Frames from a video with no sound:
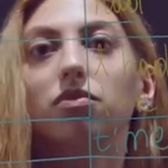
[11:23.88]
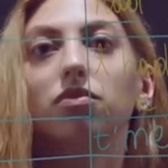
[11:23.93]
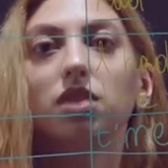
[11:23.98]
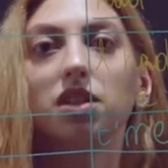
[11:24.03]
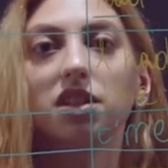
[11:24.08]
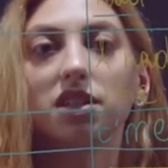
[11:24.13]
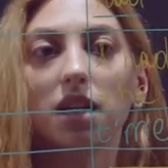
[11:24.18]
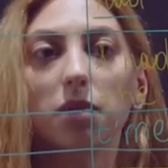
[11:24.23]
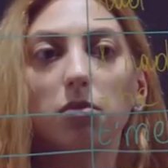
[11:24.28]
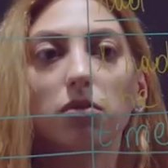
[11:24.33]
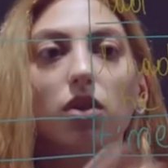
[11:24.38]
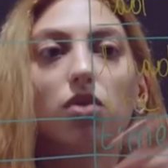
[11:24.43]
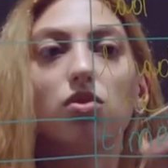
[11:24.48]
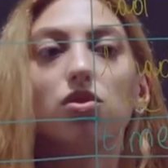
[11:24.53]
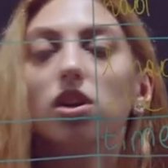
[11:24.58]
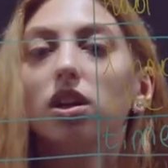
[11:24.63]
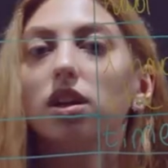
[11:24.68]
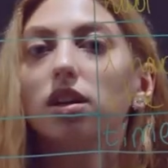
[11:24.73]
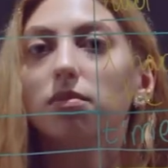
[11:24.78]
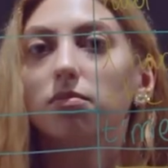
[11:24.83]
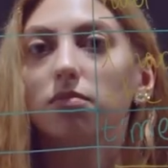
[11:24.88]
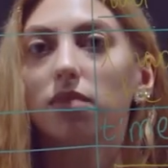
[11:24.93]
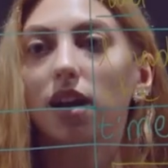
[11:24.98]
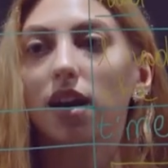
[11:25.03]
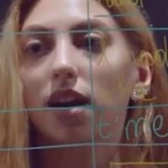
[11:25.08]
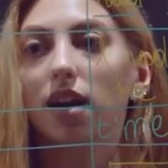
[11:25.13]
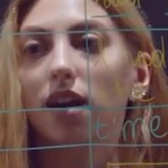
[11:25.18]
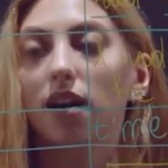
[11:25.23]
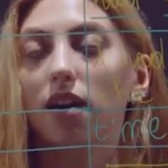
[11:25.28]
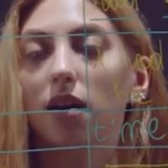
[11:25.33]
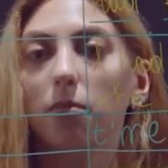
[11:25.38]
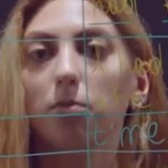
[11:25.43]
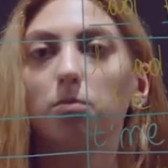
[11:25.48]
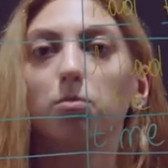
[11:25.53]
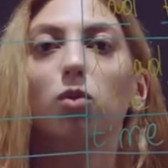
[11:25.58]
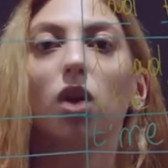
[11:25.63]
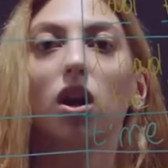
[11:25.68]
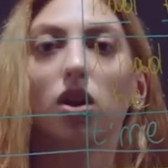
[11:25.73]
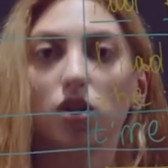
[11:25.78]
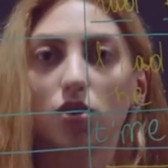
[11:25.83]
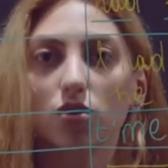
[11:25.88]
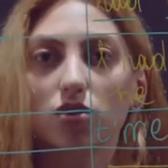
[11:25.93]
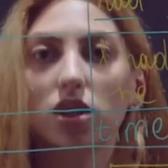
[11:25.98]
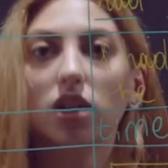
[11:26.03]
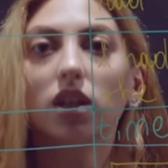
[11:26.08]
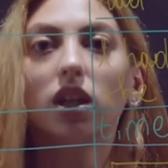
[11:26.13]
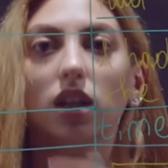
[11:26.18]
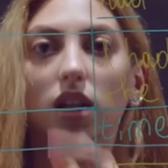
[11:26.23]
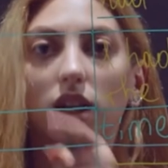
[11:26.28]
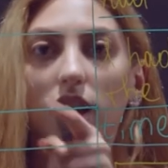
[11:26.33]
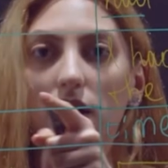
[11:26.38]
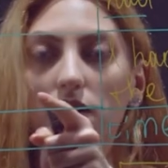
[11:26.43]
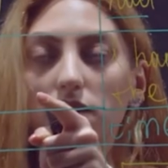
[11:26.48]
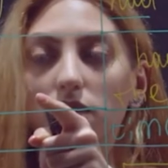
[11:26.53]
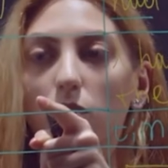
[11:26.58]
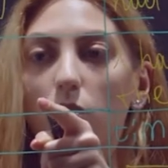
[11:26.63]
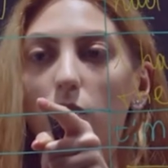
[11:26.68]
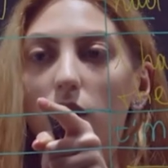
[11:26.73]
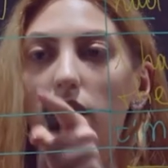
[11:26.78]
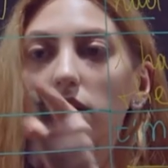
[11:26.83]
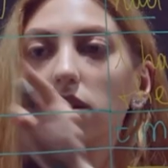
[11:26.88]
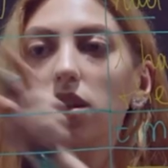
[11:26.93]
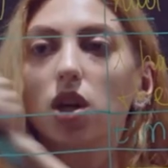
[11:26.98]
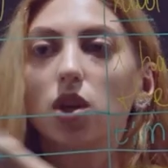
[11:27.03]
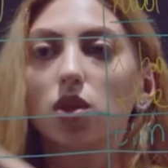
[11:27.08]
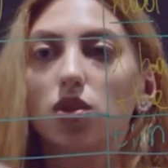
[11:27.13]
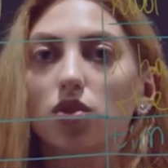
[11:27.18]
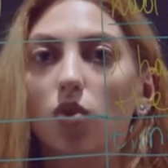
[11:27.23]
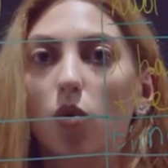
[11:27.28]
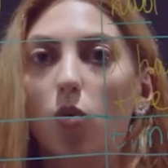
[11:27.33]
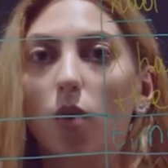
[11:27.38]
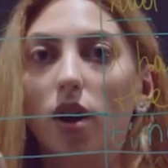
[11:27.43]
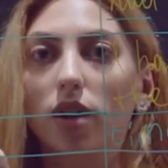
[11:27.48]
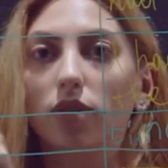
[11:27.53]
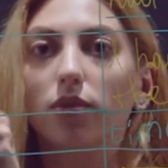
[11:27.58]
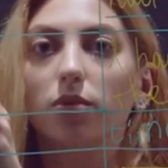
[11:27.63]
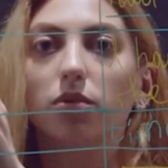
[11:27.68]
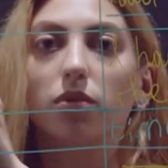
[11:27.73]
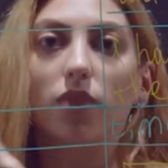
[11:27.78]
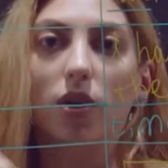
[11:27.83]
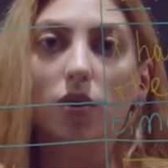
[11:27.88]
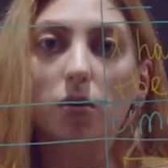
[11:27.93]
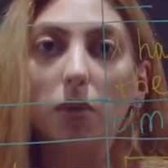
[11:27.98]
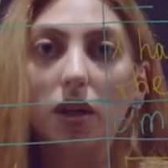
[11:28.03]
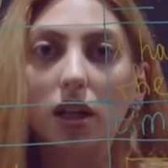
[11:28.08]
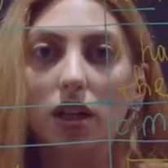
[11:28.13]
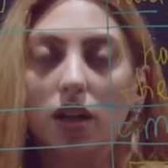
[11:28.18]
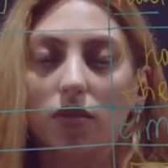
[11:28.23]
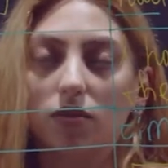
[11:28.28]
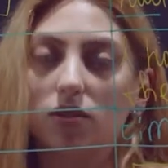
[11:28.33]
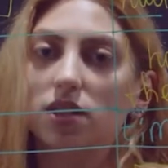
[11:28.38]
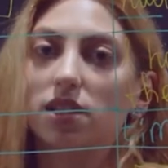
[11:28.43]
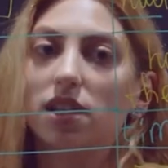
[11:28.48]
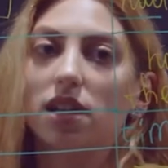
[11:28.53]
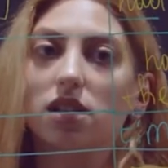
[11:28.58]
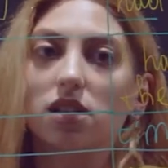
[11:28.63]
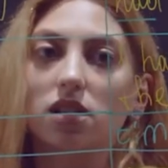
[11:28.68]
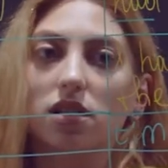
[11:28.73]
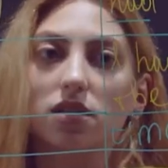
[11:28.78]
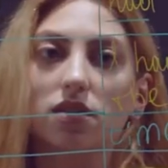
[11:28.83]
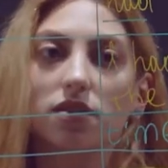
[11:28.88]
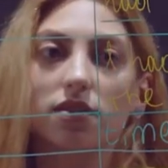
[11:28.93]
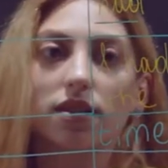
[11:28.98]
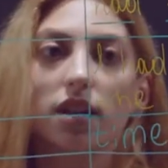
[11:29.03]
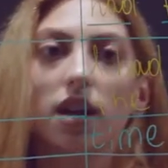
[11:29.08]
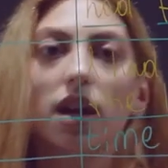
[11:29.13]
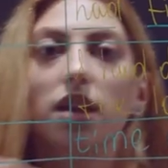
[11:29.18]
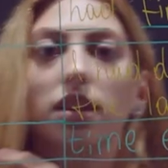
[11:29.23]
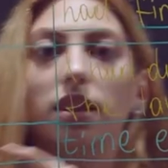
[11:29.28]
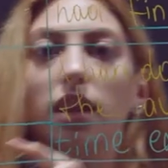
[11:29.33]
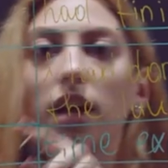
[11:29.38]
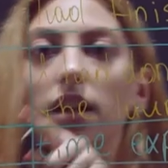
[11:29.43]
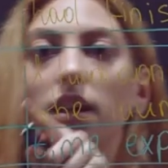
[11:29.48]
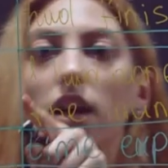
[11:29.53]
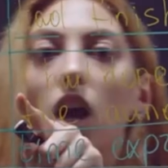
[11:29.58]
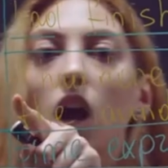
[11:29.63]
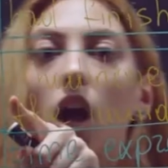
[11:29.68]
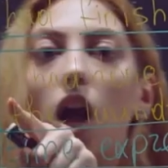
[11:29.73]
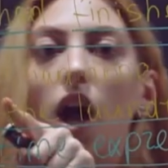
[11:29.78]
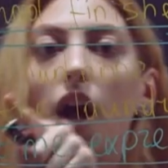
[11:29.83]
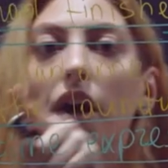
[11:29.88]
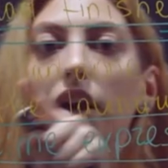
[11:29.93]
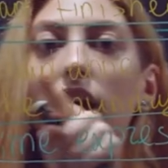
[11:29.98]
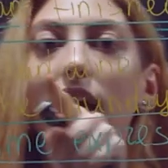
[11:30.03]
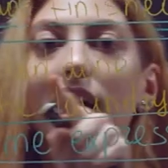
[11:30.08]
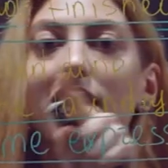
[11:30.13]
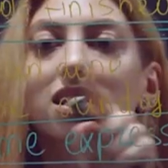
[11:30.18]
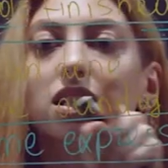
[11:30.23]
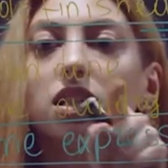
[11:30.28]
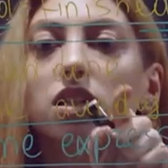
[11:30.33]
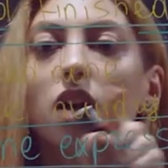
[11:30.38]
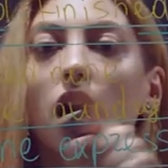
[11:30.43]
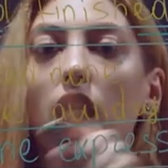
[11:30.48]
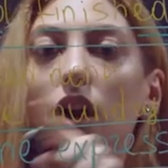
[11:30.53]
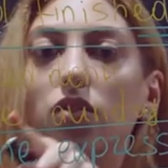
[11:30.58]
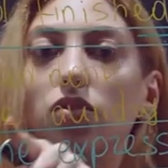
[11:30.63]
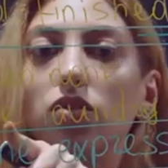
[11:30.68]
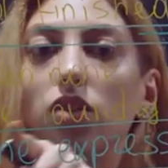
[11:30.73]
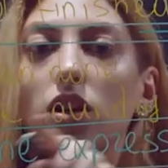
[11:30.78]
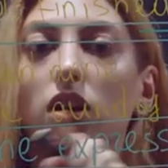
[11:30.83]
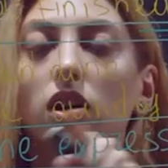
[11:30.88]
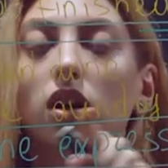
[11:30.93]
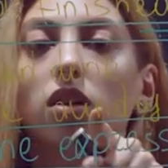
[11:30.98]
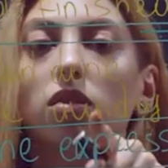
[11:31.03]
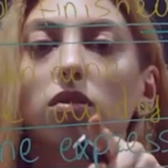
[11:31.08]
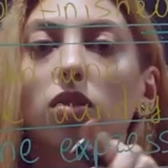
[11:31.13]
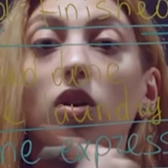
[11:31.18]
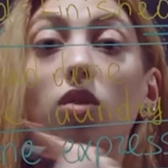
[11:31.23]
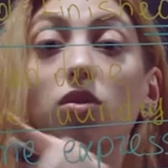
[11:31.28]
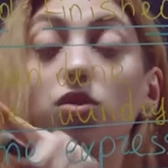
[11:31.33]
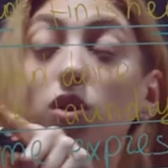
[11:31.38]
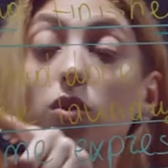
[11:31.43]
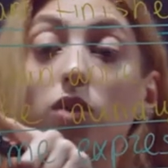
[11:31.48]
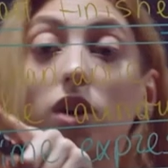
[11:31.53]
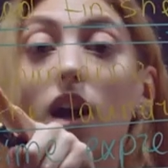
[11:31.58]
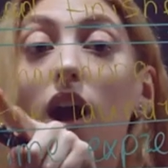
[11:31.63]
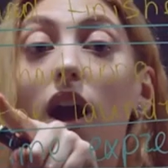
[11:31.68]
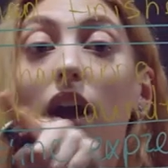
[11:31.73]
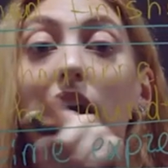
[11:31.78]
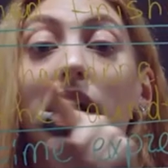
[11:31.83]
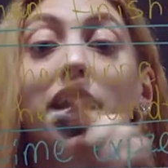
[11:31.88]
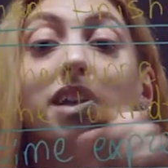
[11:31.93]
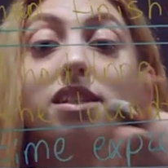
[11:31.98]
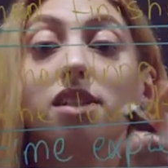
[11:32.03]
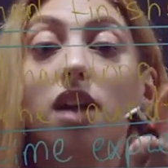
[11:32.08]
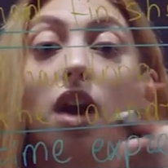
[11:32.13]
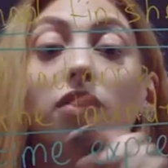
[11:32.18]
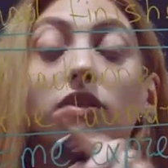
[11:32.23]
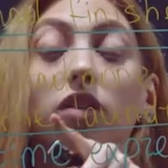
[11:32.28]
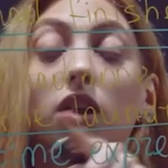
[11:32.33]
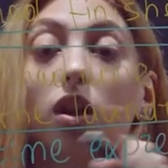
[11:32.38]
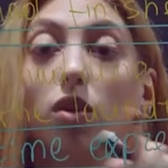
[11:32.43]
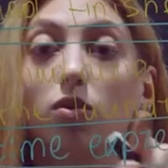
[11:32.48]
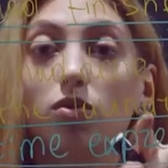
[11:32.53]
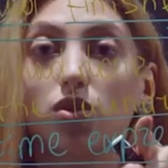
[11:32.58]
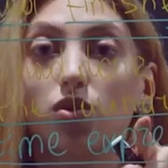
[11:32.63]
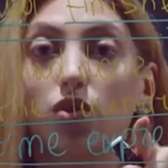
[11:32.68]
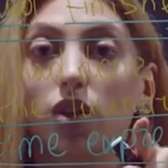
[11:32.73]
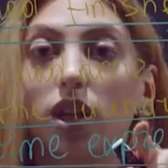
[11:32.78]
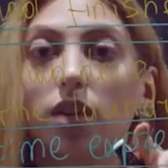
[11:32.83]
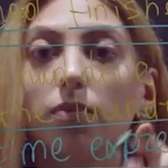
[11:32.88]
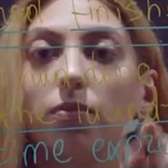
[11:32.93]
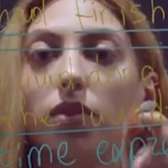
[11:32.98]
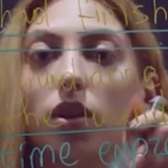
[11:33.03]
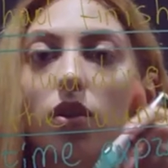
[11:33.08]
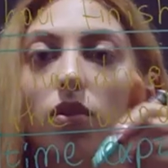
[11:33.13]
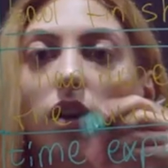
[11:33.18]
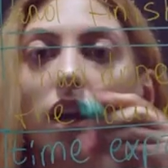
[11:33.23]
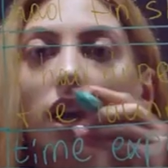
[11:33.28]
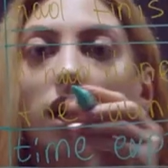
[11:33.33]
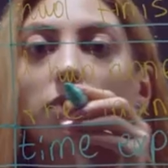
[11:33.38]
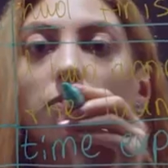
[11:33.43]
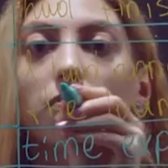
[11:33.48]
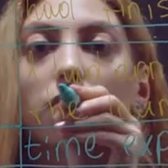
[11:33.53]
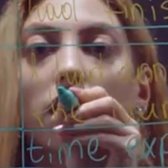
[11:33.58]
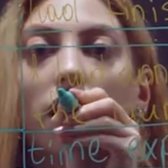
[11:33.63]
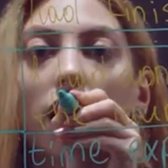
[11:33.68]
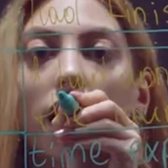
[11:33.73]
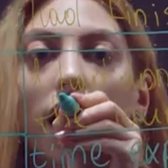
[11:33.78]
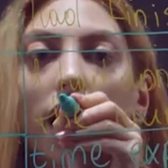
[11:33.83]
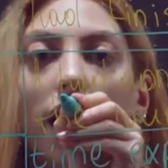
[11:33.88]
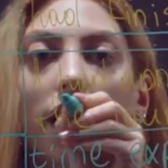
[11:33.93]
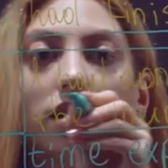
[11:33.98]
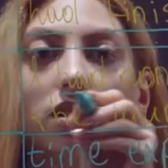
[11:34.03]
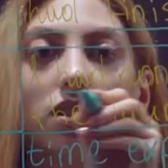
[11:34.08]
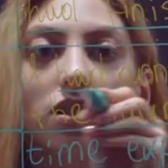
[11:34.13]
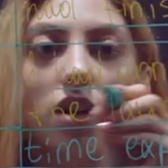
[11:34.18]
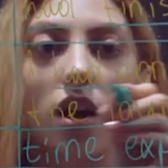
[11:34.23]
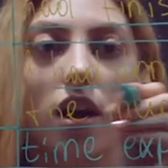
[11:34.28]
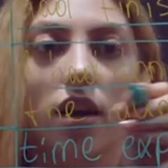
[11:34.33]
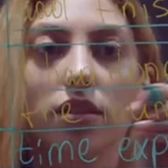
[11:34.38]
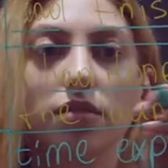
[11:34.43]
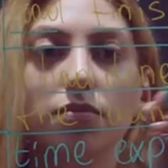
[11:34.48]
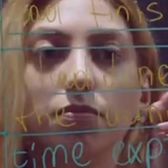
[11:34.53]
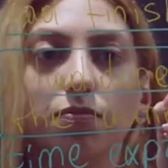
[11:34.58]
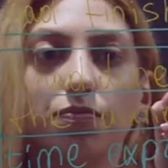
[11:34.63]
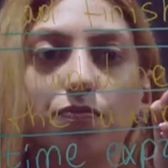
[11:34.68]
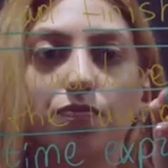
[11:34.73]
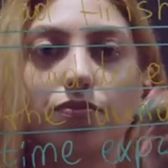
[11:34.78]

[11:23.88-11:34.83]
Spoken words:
The same logic we are using in the case of when. So when from the very beginning of the sentence, then I had done the laundry. Okay, had done.